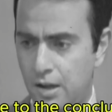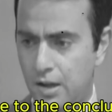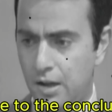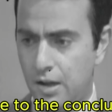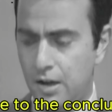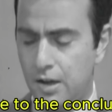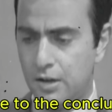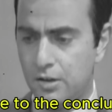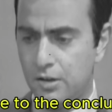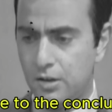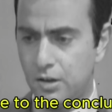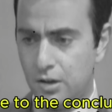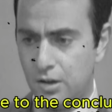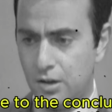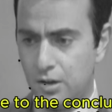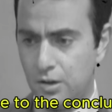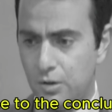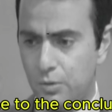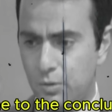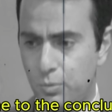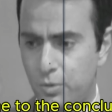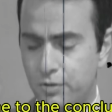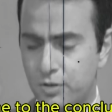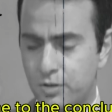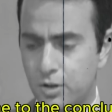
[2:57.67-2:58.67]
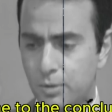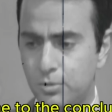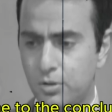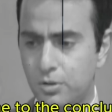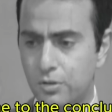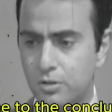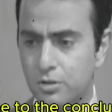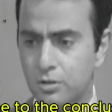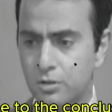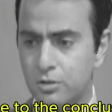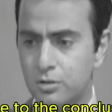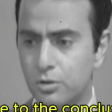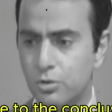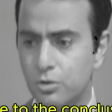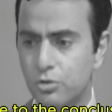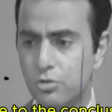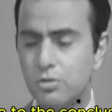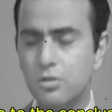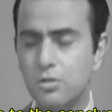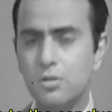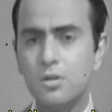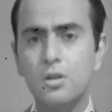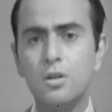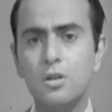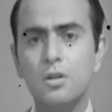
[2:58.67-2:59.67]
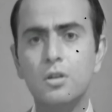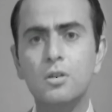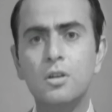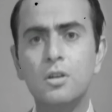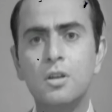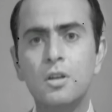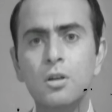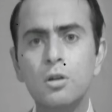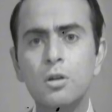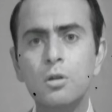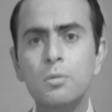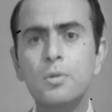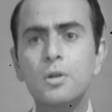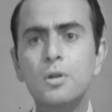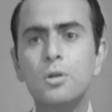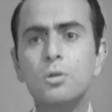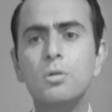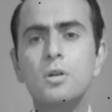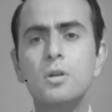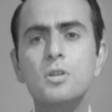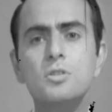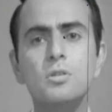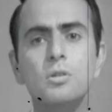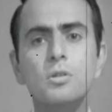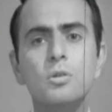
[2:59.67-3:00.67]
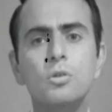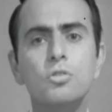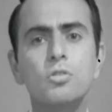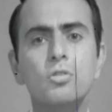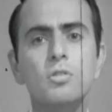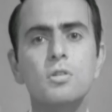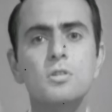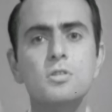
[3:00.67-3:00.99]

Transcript: and we've come to the conclusion that at kilometer resolution,